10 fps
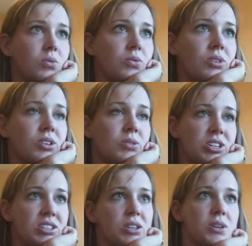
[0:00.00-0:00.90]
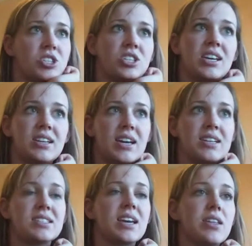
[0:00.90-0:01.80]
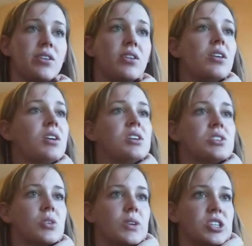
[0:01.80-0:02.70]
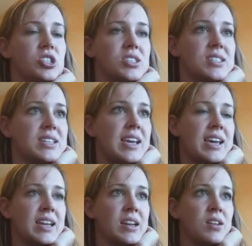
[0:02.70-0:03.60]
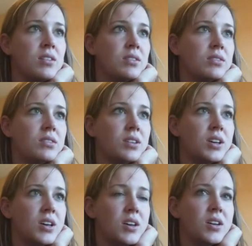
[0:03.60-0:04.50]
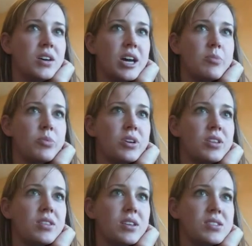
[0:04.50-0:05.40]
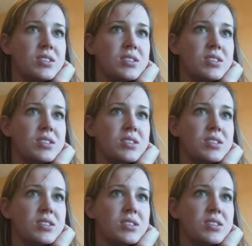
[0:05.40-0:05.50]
we already did question 8 and 9 together. So question 10, I put the